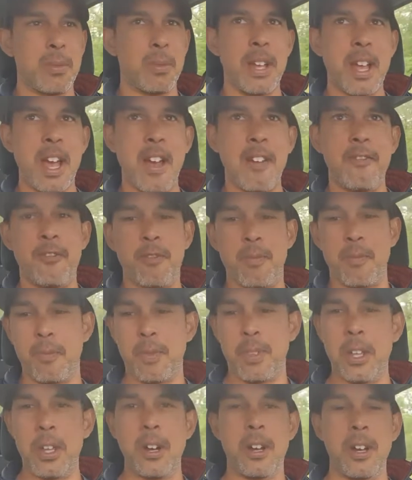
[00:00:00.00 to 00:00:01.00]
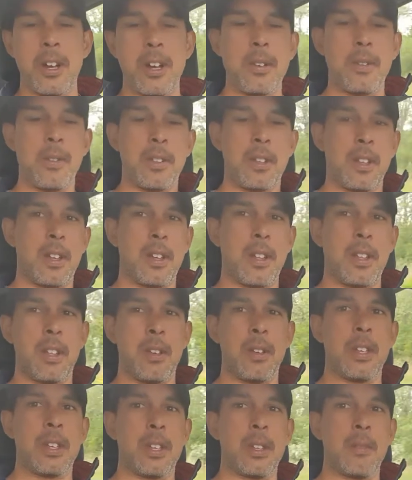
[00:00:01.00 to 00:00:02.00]
We have, you know,
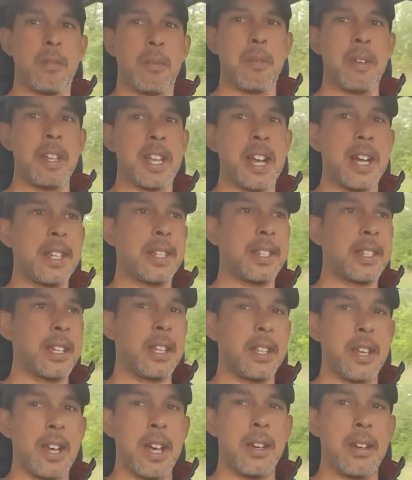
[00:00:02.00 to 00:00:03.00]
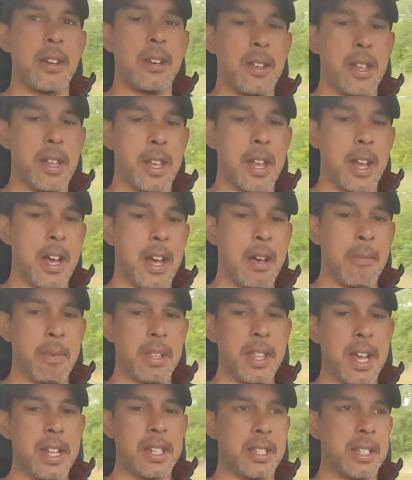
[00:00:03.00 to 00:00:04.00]
you probably can't see that, no you can't, but
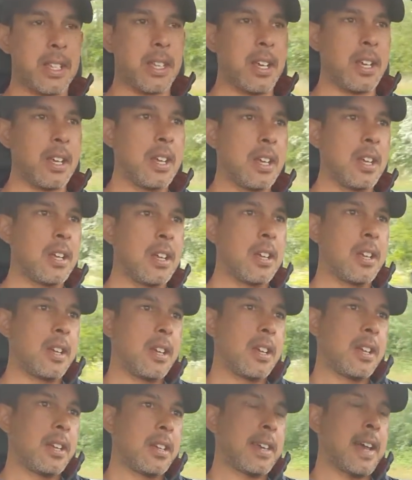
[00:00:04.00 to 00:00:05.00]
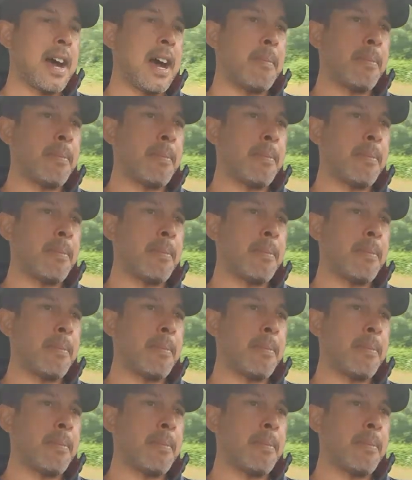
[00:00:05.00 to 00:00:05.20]
that's the cup